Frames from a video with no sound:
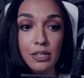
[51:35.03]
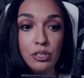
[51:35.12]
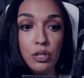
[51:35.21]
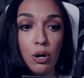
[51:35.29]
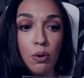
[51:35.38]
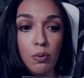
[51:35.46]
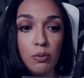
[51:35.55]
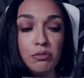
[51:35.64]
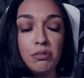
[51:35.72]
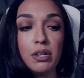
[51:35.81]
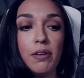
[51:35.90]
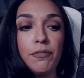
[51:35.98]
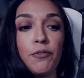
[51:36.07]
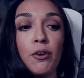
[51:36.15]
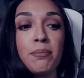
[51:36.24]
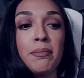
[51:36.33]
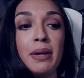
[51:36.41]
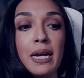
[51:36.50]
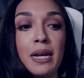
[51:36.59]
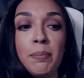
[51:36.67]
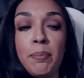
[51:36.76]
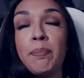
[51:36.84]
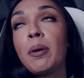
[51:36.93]
so for
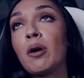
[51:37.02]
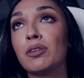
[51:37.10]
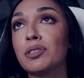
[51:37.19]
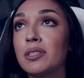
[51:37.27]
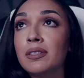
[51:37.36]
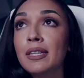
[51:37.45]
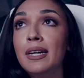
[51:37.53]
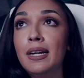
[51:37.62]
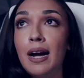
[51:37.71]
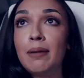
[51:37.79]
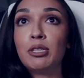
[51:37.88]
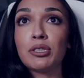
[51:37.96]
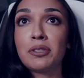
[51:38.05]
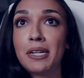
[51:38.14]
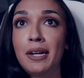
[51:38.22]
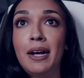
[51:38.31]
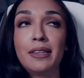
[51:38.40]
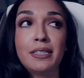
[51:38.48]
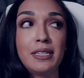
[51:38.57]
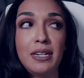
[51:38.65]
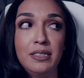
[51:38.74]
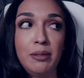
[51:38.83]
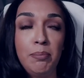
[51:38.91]
me personally, I'm just looking at this
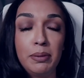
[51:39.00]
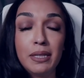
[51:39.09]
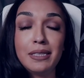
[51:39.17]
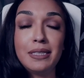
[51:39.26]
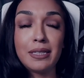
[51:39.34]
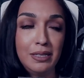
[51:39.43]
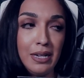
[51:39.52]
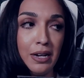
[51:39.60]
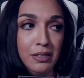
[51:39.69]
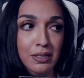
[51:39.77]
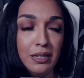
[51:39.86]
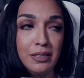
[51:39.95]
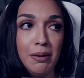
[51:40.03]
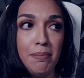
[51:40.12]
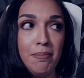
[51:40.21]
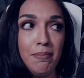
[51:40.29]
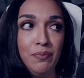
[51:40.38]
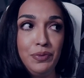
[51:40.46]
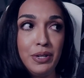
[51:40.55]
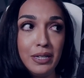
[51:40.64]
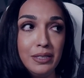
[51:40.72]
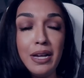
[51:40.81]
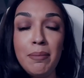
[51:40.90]
at a simplistic sense. Does
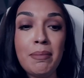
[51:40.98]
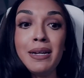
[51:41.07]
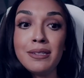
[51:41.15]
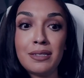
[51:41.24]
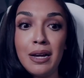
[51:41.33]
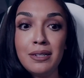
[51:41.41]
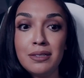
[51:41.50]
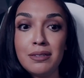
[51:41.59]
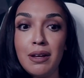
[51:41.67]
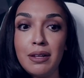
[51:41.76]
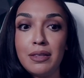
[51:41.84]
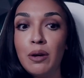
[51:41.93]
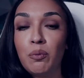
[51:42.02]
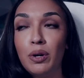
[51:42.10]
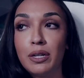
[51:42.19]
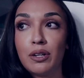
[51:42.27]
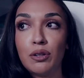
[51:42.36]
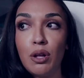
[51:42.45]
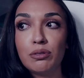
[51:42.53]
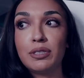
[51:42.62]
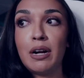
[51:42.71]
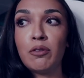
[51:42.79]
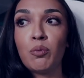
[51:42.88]
that make sense that they would
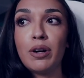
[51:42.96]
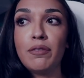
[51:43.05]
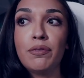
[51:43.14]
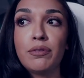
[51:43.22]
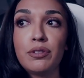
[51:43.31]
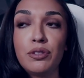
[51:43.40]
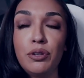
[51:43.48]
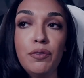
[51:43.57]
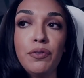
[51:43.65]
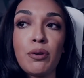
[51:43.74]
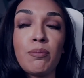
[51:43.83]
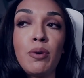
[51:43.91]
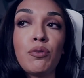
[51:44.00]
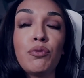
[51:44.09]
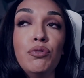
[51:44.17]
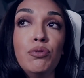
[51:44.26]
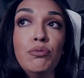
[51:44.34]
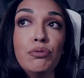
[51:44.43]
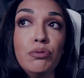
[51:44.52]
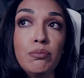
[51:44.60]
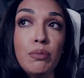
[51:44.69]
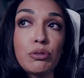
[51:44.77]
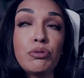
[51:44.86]
close down two of their
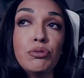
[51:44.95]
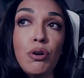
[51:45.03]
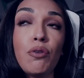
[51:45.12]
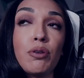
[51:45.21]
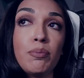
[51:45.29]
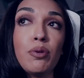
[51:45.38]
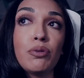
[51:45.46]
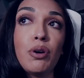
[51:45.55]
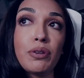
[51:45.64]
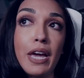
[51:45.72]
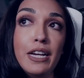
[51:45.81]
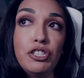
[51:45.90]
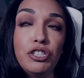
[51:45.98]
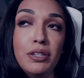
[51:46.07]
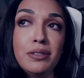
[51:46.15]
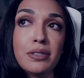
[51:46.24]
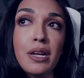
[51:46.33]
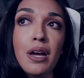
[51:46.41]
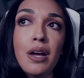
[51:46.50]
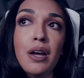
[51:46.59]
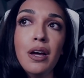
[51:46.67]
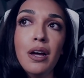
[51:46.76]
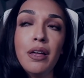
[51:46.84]
most notable locations
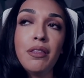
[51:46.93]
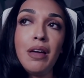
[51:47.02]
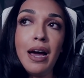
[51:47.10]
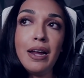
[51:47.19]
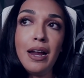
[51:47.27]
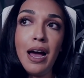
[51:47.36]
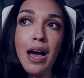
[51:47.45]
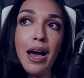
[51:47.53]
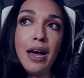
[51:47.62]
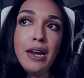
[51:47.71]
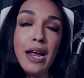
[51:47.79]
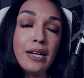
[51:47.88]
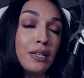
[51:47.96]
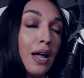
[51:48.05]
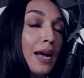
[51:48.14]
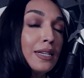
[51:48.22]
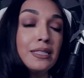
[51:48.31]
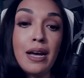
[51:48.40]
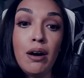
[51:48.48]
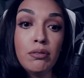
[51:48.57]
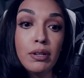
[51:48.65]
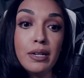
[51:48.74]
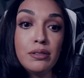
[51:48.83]
that had a
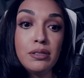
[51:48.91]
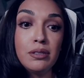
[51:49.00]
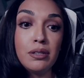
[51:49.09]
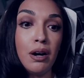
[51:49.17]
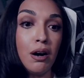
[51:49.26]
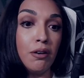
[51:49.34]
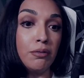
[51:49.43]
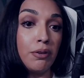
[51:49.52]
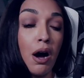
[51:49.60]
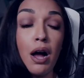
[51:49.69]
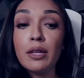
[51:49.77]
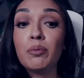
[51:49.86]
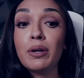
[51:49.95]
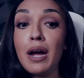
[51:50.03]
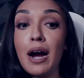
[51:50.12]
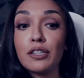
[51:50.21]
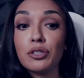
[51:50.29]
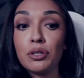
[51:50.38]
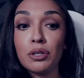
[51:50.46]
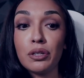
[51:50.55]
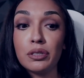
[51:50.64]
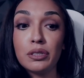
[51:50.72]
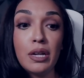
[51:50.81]
clientele list of Hollywood
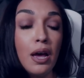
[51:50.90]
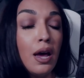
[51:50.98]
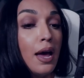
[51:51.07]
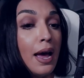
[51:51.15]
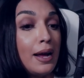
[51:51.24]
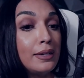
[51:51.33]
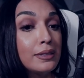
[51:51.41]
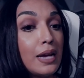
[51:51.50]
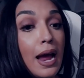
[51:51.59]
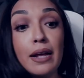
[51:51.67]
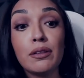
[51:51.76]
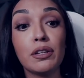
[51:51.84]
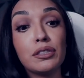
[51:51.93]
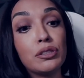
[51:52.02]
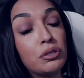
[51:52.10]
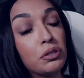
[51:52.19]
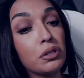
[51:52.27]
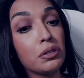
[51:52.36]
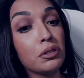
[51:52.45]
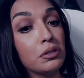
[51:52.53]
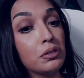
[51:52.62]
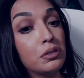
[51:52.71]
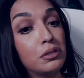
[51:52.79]
actors and
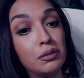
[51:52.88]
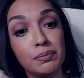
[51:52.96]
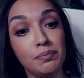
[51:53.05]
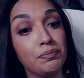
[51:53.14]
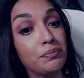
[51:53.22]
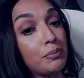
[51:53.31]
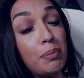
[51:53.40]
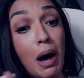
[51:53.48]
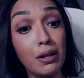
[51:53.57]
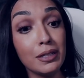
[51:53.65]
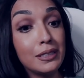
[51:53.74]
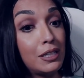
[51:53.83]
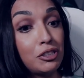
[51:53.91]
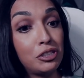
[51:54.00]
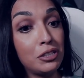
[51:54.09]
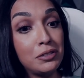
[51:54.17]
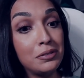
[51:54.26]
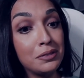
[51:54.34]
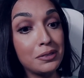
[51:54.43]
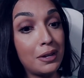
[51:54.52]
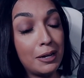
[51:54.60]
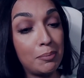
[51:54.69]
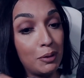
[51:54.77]
A-listers, politicians
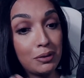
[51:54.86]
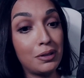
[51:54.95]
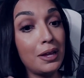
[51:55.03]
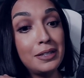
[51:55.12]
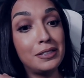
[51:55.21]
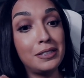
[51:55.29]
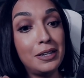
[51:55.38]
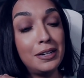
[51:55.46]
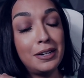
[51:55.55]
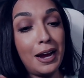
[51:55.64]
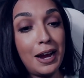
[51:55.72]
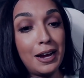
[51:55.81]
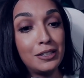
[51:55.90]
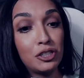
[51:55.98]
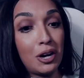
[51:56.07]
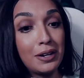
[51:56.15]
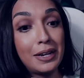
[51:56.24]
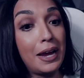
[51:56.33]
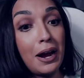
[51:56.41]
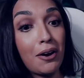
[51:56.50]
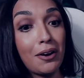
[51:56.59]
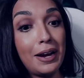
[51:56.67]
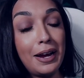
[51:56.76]
like Bill Clinton and John
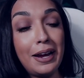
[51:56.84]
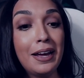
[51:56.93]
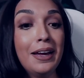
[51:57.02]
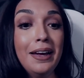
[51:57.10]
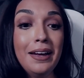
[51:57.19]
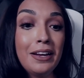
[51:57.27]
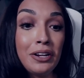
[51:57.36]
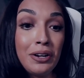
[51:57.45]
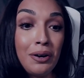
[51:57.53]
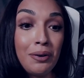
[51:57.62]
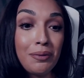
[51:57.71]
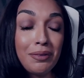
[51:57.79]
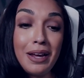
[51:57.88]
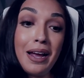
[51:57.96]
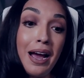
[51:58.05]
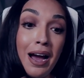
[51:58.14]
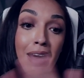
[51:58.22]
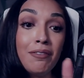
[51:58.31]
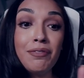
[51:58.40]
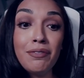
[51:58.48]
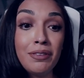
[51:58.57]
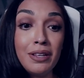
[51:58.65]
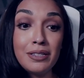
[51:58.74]
Kerry? You know, they
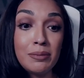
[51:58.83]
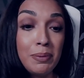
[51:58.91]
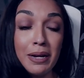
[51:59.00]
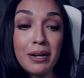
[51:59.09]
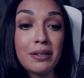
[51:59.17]
have this big